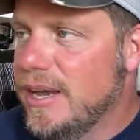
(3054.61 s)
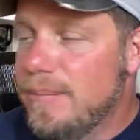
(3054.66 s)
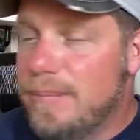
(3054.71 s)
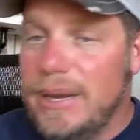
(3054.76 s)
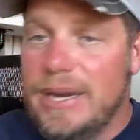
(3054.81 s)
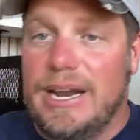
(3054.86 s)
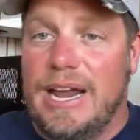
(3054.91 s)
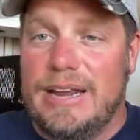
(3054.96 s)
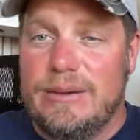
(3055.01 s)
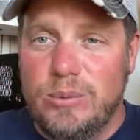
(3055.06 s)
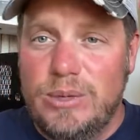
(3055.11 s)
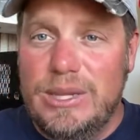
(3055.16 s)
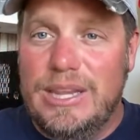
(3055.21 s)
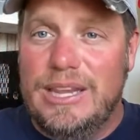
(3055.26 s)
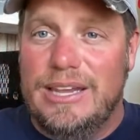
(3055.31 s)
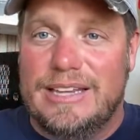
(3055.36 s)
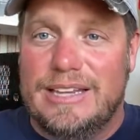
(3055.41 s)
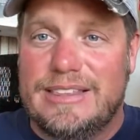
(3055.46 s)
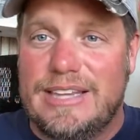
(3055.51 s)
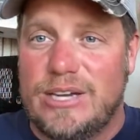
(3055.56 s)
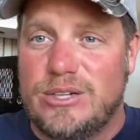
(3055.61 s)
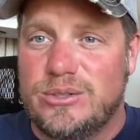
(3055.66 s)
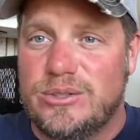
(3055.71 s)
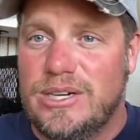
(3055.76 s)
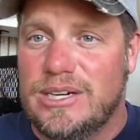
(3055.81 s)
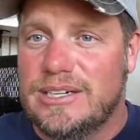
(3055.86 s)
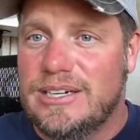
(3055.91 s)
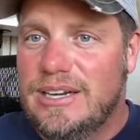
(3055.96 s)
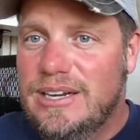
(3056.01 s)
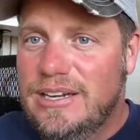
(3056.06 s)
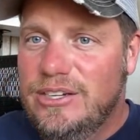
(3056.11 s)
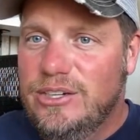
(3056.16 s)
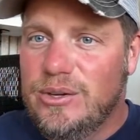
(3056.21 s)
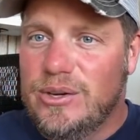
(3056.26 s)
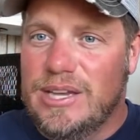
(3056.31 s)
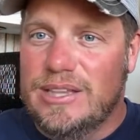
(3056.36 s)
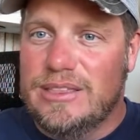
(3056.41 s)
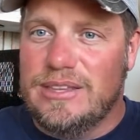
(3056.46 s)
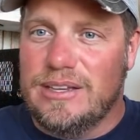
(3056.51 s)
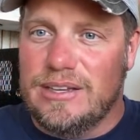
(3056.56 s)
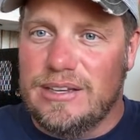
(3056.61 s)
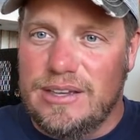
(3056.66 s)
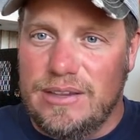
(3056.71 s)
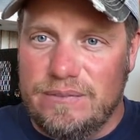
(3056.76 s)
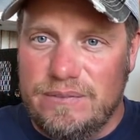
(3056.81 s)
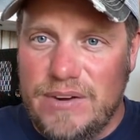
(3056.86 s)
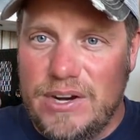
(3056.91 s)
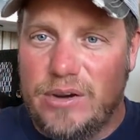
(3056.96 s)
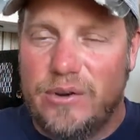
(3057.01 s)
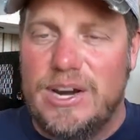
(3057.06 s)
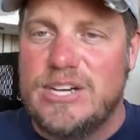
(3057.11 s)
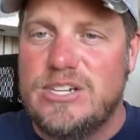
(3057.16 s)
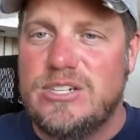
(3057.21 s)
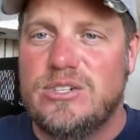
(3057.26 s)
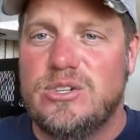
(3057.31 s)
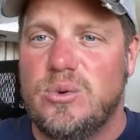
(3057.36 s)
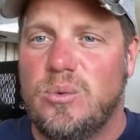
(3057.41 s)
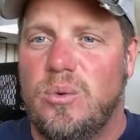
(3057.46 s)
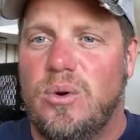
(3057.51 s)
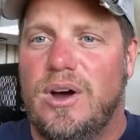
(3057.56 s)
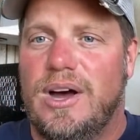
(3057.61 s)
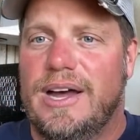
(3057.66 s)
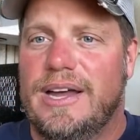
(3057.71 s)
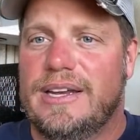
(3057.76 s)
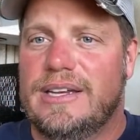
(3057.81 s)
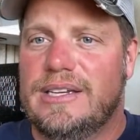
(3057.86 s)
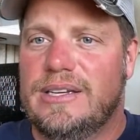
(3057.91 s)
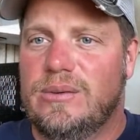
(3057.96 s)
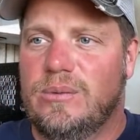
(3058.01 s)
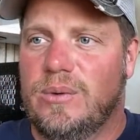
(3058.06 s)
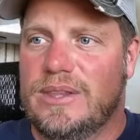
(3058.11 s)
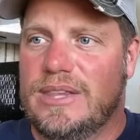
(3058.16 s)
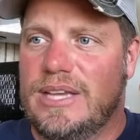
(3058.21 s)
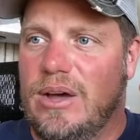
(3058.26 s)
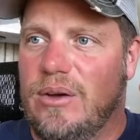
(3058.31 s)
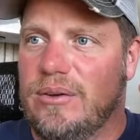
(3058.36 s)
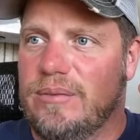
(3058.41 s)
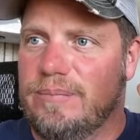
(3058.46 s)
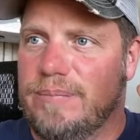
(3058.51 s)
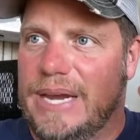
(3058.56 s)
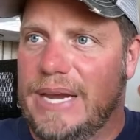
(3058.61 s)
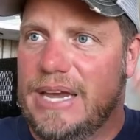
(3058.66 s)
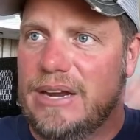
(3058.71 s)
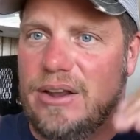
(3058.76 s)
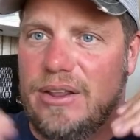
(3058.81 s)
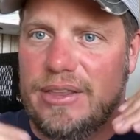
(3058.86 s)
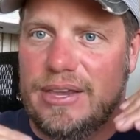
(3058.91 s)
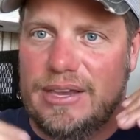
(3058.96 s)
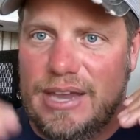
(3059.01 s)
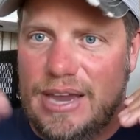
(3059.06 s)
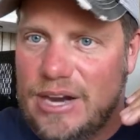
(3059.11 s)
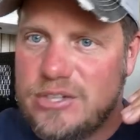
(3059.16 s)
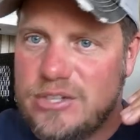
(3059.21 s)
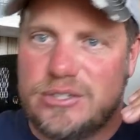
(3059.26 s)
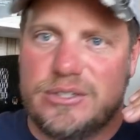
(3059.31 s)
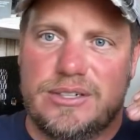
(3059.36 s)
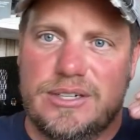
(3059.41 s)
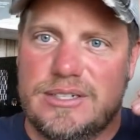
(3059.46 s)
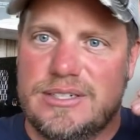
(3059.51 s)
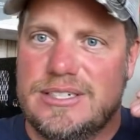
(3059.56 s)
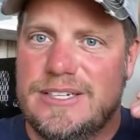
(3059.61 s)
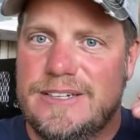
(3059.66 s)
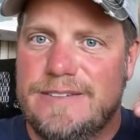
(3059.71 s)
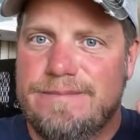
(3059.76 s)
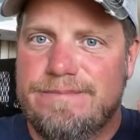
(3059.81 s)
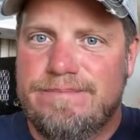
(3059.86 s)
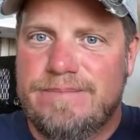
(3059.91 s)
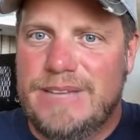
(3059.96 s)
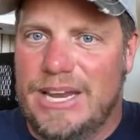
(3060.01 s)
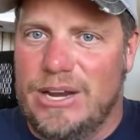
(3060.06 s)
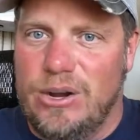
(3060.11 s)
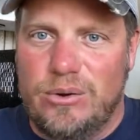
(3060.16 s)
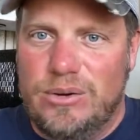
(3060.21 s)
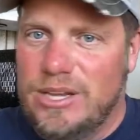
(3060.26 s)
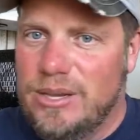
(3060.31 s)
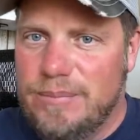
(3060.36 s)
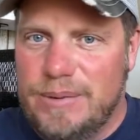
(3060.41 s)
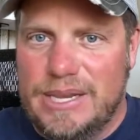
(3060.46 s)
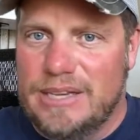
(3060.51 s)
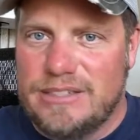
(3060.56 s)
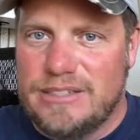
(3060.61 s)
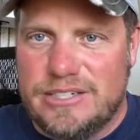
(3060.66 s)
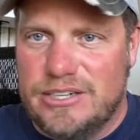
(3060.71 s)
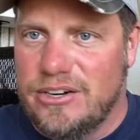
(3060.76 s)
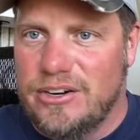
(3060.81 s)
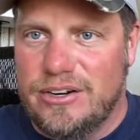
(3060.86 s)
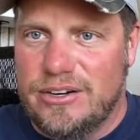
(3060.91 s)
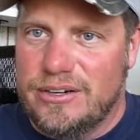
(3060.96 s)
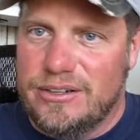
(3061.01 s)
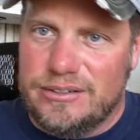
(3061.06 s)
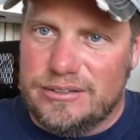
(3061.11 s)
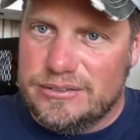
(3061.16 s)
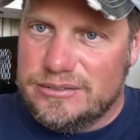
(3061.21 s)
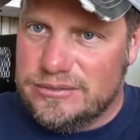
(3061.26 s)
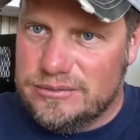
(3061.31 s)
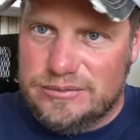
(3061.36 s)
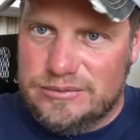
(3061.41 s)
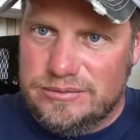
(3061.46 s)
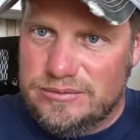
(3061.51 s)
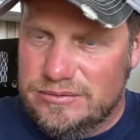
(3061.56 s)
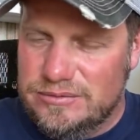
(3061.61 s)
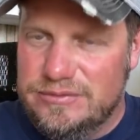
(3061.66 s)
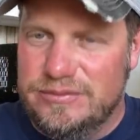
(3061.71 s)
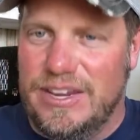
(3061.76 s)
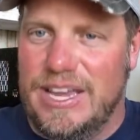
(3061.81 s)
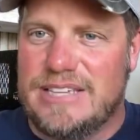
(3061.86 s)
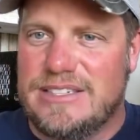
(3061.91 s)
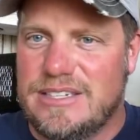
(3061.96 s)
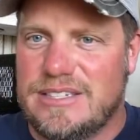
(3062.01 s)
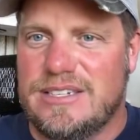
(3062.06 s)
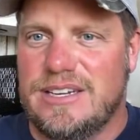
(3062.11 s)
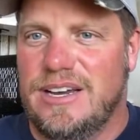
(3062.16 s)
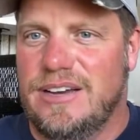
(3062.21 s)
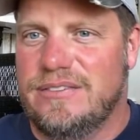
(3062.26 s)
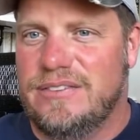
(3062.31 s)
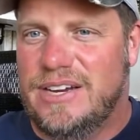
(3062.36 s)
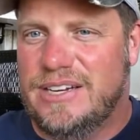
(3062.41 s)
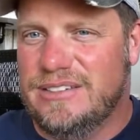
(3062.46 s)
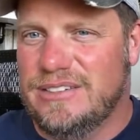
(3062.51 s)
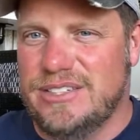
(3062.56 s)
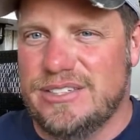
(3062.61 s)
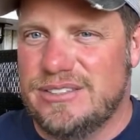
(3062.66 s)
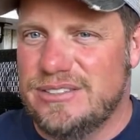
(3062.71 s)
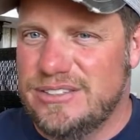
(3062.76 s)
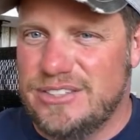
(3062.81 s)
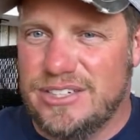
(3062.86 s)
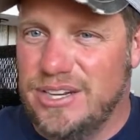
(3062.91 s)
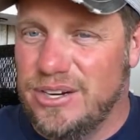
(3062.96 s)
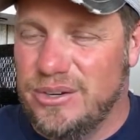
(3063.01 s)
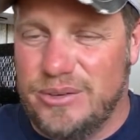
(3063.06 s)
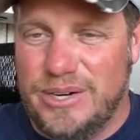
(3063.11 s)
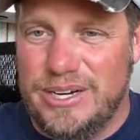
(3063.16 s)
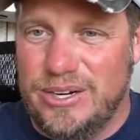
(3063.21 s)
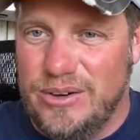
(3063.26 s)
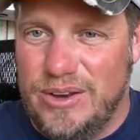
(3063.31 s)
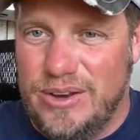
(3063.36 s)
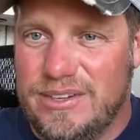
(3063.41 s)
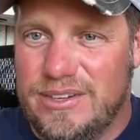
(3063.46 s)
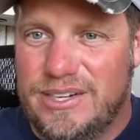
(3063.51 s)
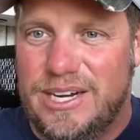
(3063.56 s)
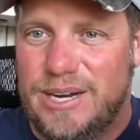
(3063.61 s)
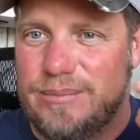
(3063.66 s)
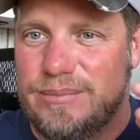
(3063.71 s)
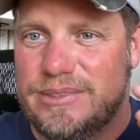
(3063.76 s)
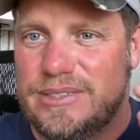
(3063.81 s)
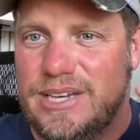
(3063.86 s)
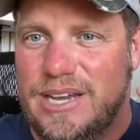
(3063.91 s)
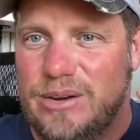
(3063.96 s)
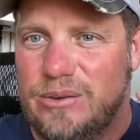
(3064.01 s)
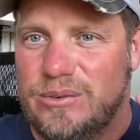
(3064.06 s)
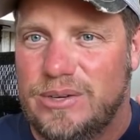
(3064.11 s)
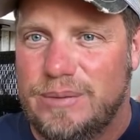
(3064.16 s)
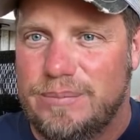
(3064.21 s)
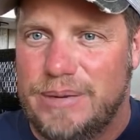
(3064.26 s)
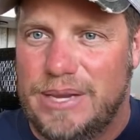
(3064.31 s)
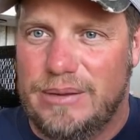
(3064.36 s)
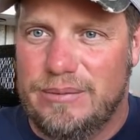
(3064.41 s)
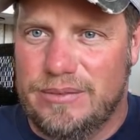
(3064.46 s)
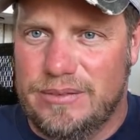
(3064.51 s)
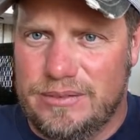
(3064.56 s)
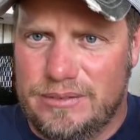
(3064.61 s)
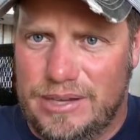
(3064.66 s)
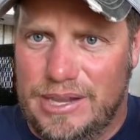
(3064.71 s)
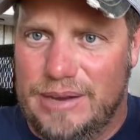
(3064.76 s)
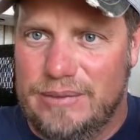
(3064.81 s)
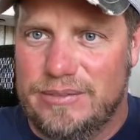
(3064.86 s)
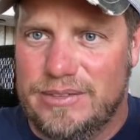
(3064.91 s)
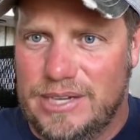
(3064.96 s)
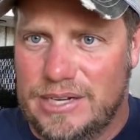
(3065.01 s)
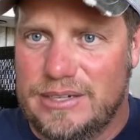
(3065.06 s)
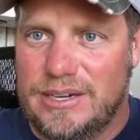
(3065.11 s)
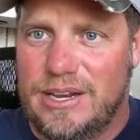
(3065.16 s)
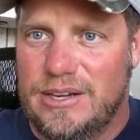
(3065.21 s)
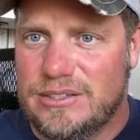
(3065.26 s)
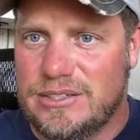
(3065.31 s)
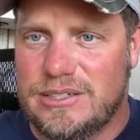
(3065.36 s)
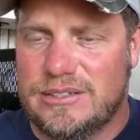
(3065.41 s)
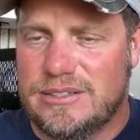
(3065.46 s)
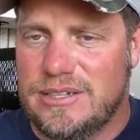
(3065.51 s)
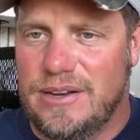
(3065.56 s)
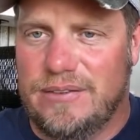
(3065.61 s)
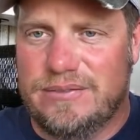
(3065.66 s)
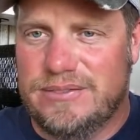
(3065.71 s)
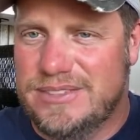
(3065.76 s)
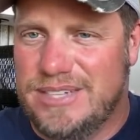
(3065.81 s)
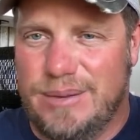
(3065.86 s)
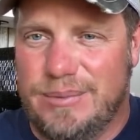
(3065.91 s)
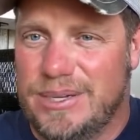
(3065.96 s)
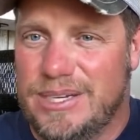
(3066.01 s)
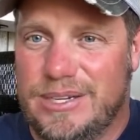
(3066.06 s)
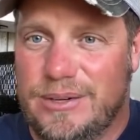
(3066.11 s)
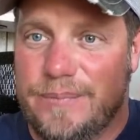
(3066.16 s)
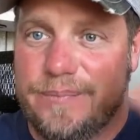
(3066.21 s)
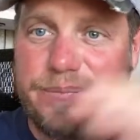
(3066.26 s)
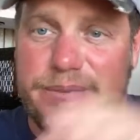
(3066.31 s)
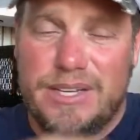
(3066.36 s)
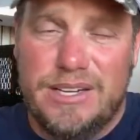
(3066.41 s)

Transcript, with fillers: But I really like that truck. You get the configuration you want without paying all the extras. I don't need the big interior fancy stuff. I just turn on the radio time. I don't really pay a lot of technology stuff. Not a big deal.